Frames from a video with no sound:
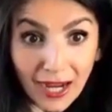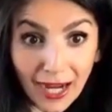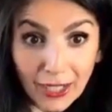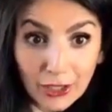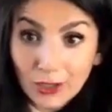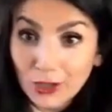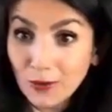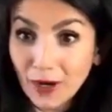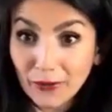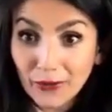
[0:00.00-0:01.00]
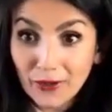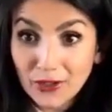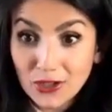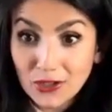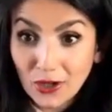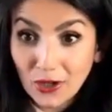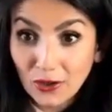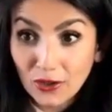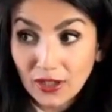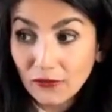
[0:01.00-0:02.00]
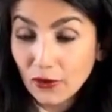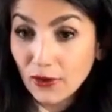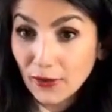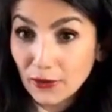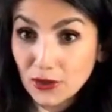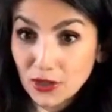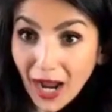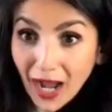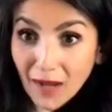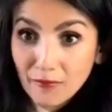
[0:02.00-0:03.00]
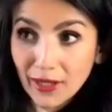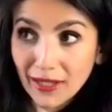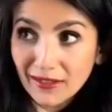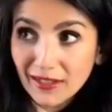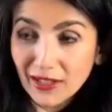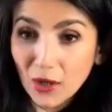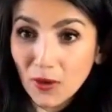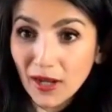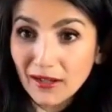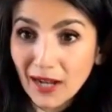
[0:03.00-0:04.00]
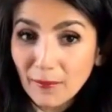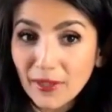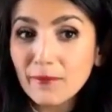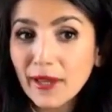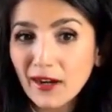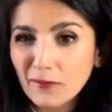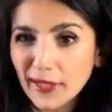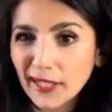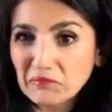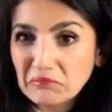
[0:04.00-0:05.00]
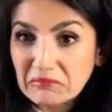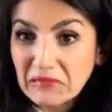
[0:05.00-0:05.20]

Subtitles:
I could go out there and just start looking for another job, but you know what? I'm going to bet on me.